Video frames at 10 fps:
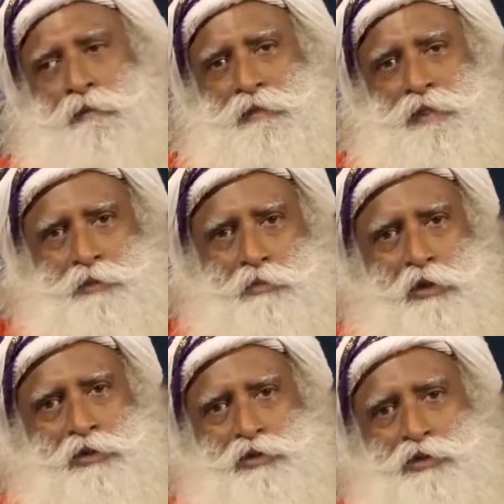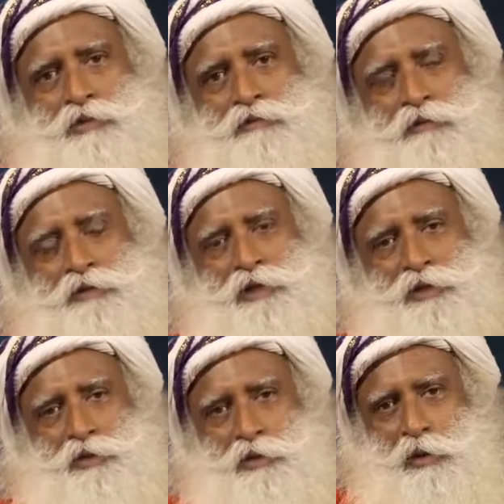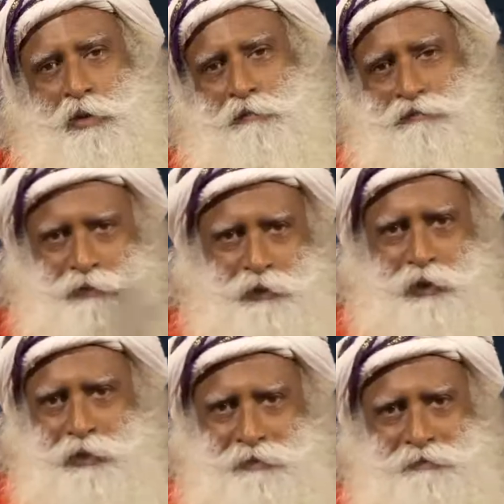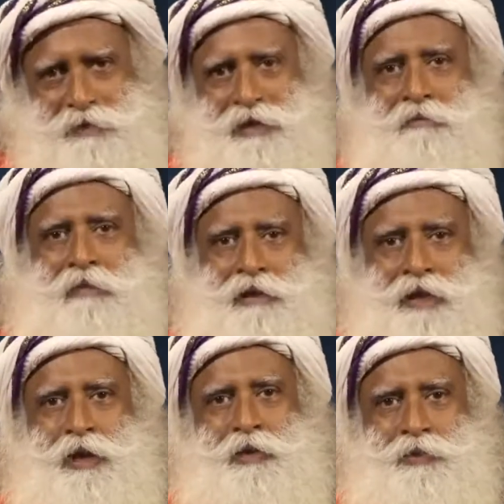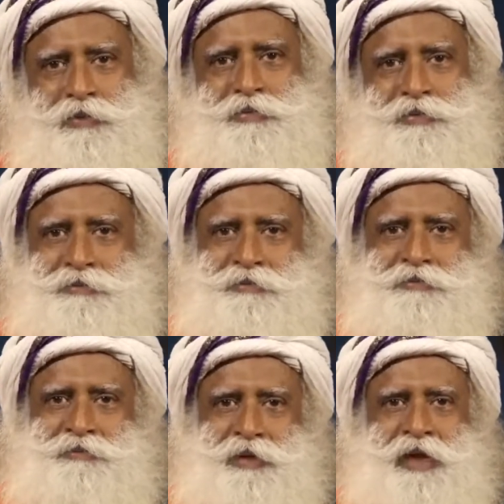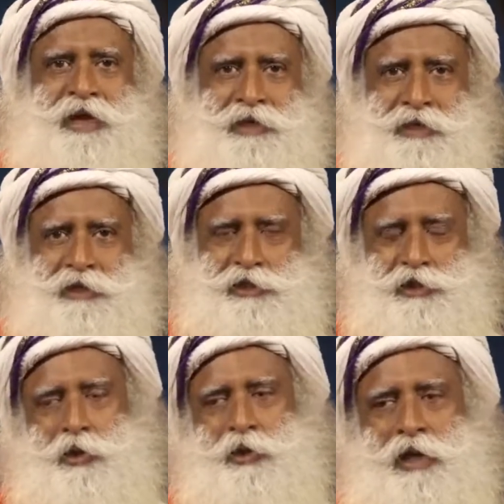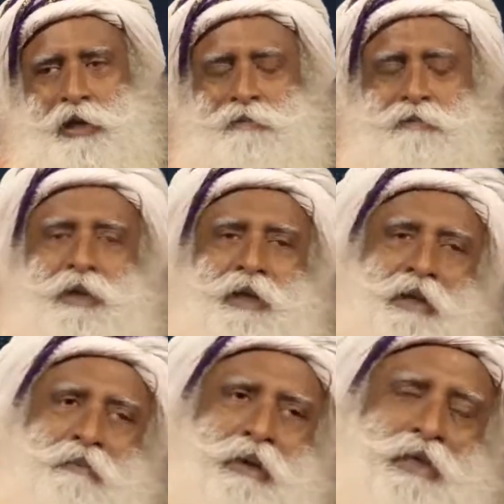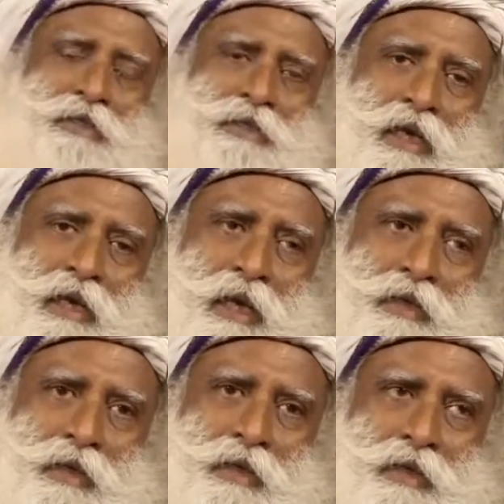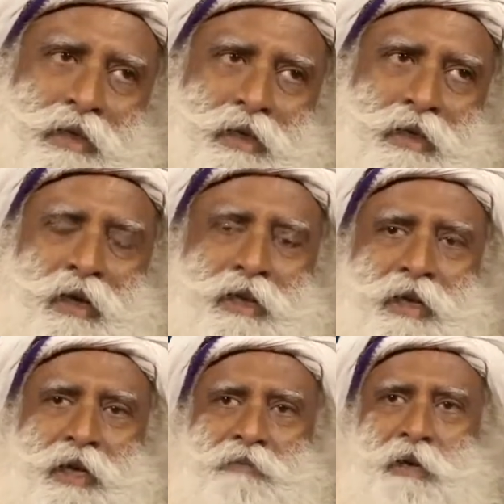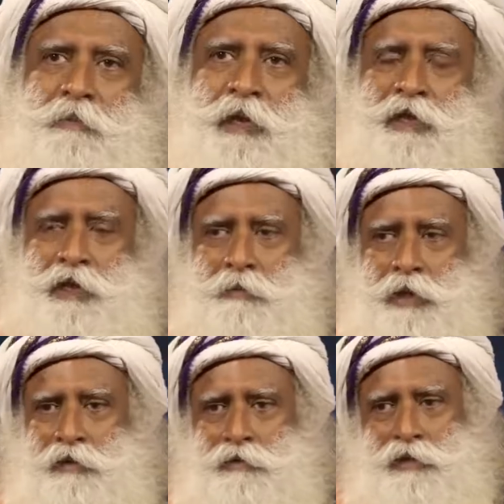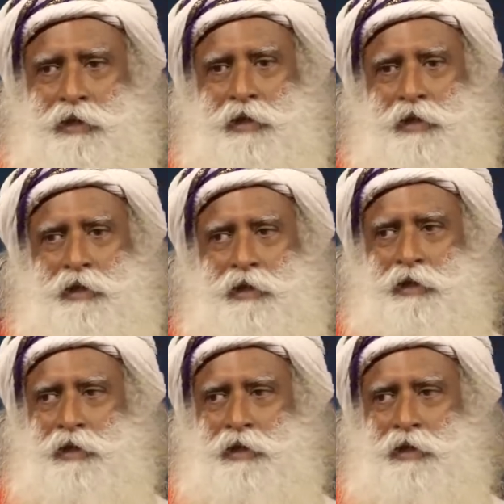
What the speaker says: This monsoon we were to go full on, but now we are like little slowed down. But still, I think in Karnataka we are planting about